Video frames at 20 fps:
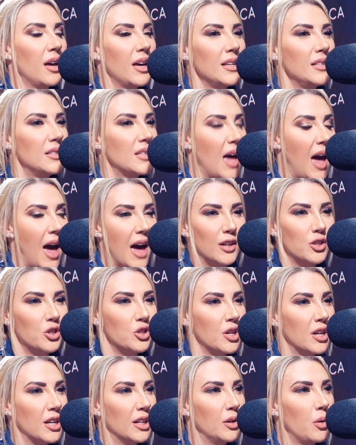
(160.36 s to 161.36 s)

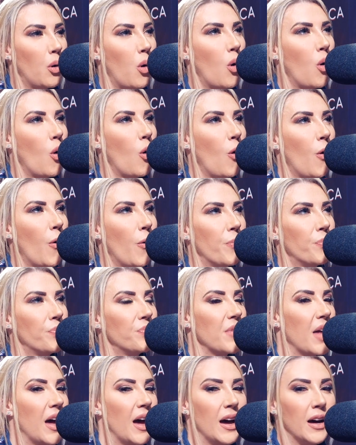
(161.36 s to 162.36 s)
interaction or
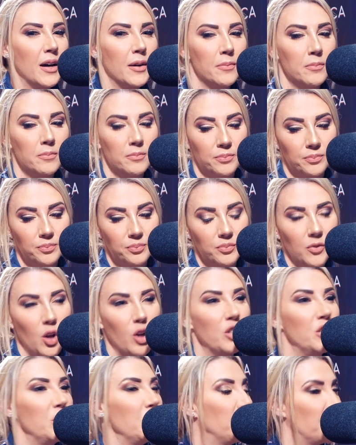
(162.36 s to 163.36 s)

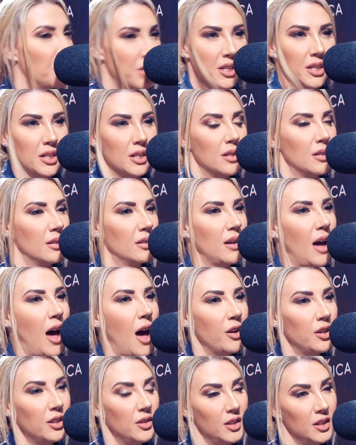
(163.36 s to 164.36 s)
audition?
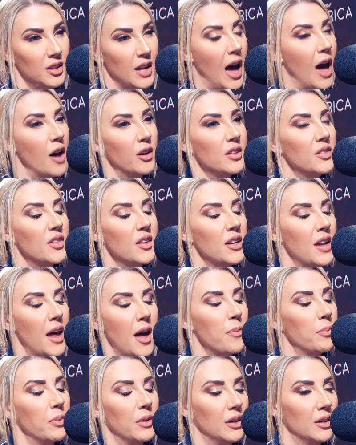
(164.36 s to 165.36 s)
How did that
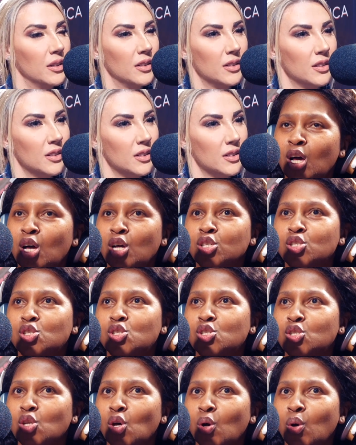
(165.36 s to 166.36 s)
happen?
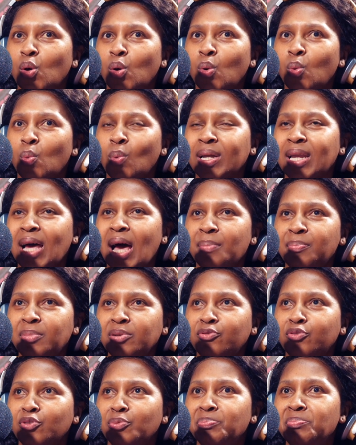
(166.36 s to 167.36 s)
So what
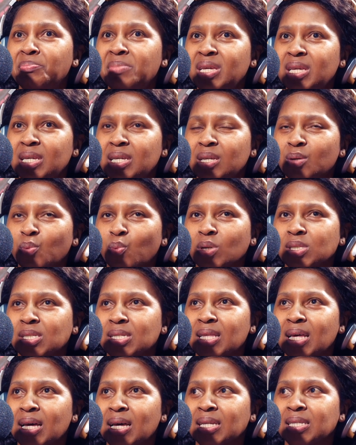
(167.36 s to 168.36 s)
happened for me was
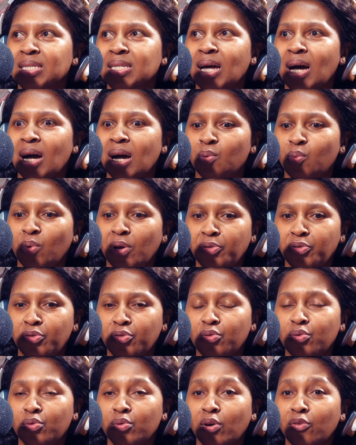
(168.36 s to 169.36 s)
that I went
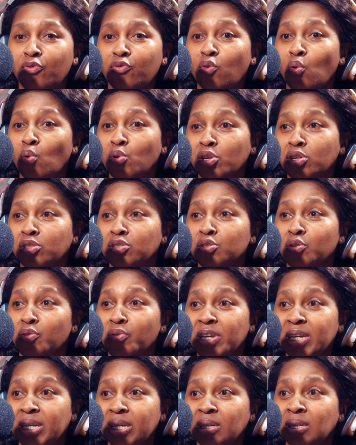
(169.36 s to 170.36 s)
through a 4-year
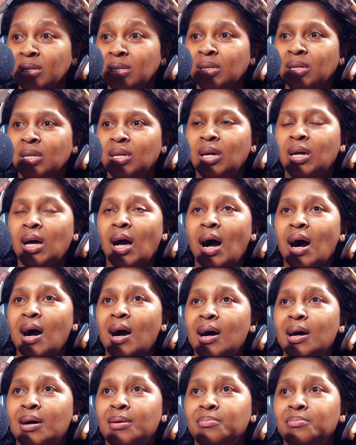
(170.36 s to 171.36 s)
degree.
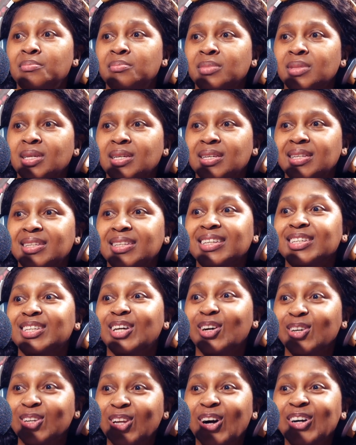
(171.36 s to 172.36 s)
I
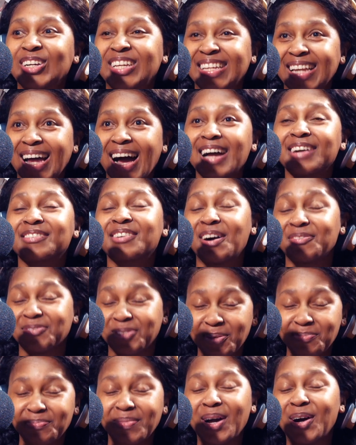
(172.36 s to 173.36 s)

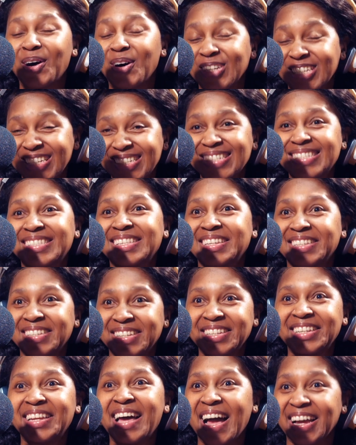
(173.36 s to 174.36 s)
got my honors in
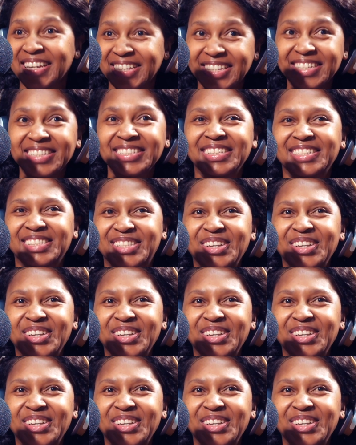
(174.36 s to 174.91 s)
acting.